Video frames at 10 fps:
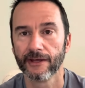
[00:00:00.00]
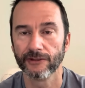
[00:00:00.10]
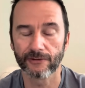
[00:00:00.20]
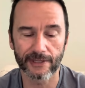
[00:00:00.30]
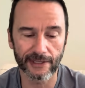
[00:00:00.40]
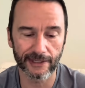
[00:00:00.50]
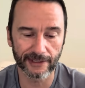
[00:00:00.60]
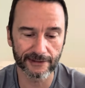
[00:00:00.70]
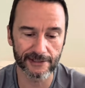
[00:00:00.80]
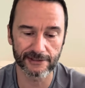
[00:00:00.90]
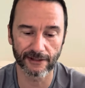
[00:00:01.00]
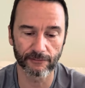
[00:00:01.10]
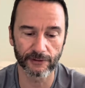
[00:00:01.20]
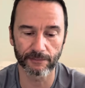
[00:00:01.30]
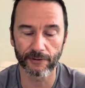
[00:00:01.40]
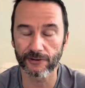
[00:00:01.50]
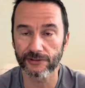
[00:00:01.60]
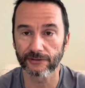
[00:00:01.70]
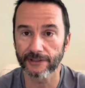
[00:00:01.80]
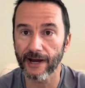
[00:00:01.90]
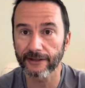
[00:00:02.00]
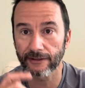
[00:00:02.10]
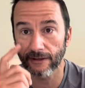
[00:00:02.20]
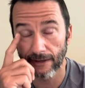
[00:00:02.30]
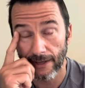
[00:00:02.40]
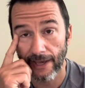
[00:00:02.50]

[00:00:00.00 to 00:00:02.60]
You can get this done with a personal doctor,